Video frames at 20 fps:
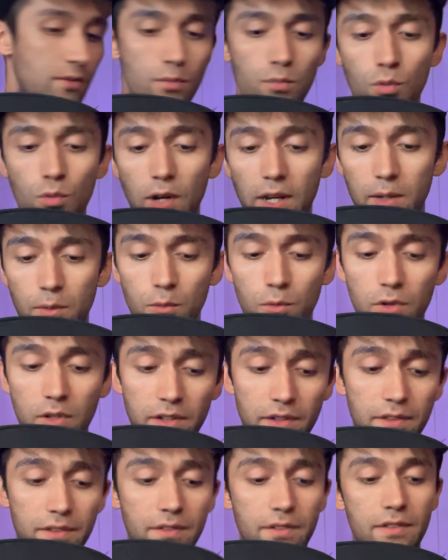white
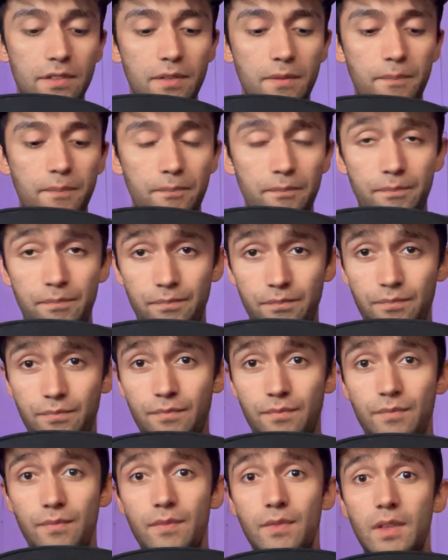ones
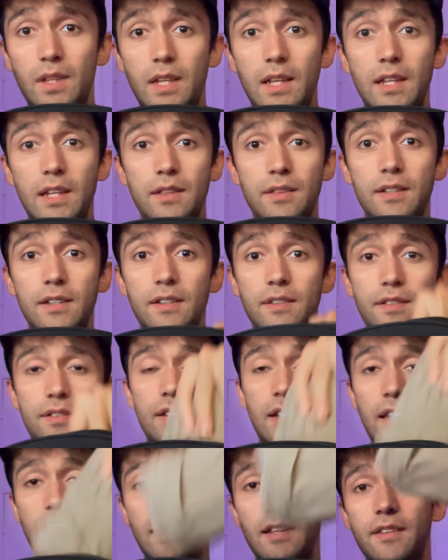and these
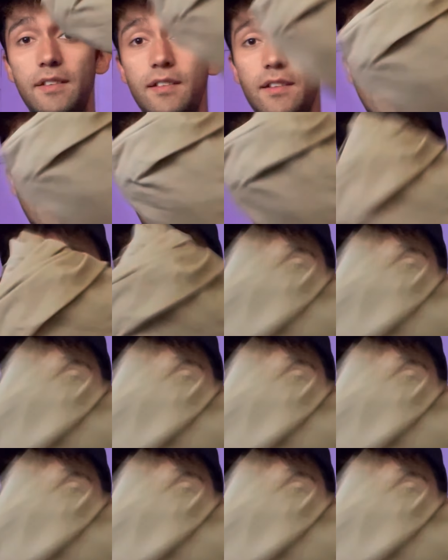tan slacks,